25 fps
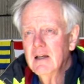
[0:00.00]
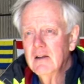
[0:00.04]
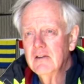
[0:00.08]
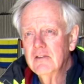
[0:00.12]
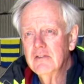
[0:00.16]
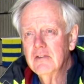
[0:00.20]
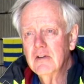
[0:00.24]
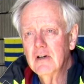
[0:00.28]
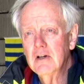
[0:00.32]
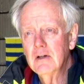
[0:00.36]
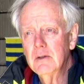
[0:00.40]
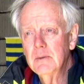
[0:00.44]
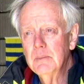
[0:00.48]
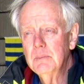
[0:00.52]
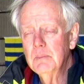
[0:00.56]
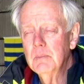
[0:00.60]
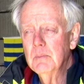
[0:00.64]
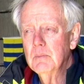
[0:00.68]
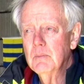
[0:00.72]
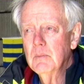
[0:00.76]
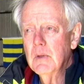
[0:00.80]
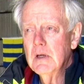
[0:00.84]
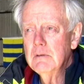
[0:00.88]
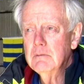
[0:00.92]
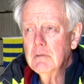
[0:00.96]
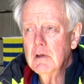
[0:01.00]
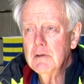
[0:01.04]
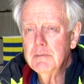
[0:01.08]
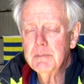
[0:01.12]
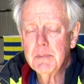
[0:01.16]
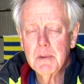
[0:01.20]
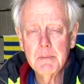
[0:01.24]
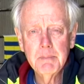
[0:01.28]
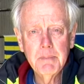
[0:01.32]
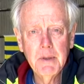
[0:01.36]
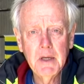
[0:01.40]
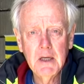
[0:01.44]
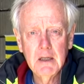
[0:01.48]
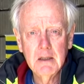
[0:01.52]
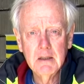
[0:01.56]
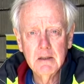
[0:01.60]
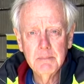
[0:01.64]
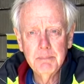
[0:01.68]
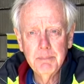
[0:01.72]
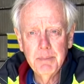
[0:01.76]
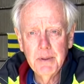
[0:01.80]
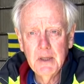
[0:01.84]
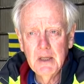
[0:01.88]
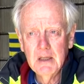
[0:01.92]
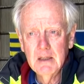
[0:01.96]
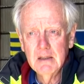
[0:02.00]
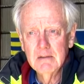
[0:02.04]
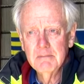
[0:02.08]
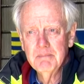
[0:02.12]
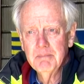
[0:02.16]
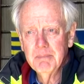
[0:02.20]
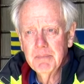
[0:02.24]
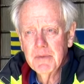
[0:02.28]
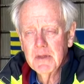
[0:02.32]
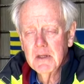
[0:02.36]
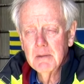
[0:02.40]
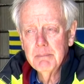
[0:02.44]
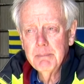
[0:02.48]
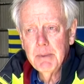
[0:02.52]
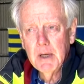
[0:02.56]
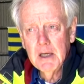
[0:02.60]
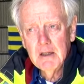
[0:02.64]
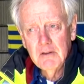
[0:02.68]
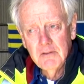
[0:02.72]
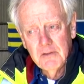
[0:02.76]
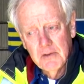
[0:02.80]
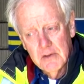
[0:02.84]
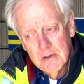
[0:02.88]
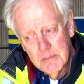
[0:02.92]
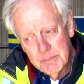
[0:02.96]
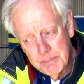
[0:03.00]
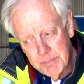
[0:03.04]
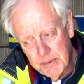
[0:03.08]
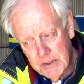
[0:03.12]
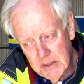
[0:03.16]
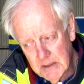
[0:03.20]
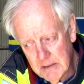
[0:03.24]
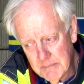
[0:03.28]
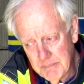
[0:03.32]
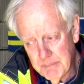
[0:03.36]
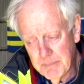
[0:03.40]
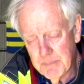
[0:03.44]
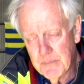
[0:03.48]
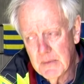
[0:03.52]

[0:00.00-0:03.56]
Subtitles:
So when we've prepared the pit, the base of the pit,